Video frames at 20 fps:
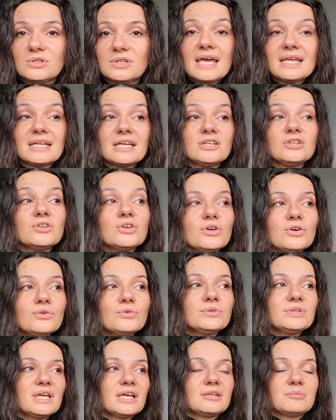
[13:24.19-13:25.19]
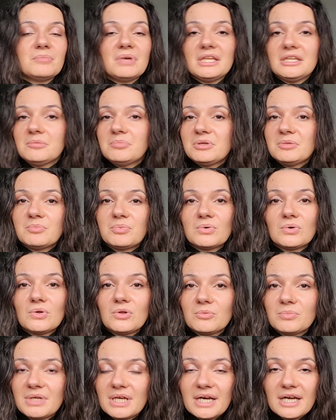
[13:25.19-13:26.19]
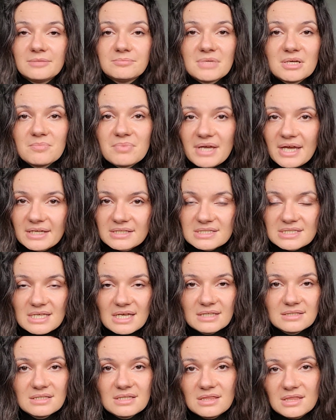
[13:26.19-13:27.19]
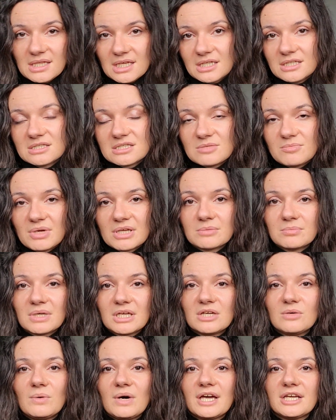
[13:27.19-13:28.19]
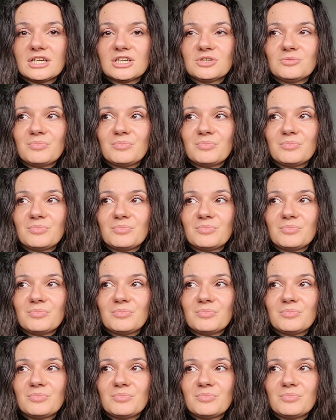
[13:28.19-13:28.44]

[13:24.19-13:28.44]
And I know that many people behind my back said things about my choir,